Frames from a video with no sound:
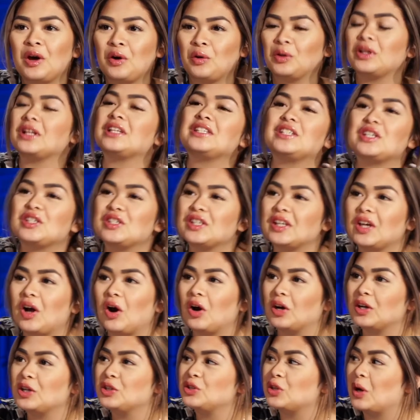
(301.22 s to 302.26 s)
Well, let's just say
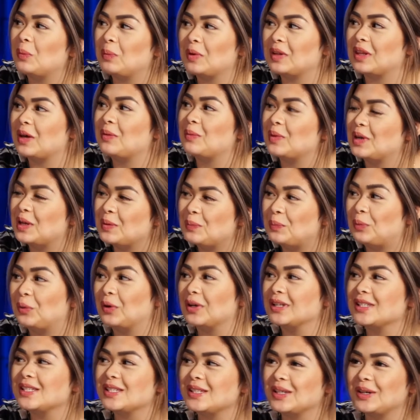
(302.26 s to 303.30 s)
Harden dropping that many
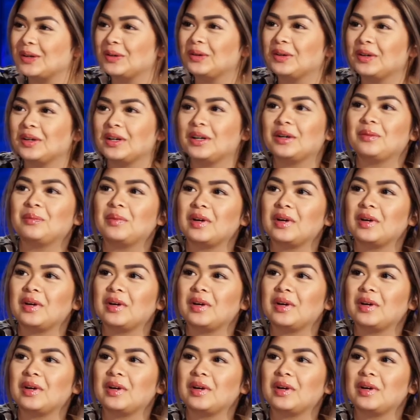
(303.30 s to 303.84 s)
points though. Yeah.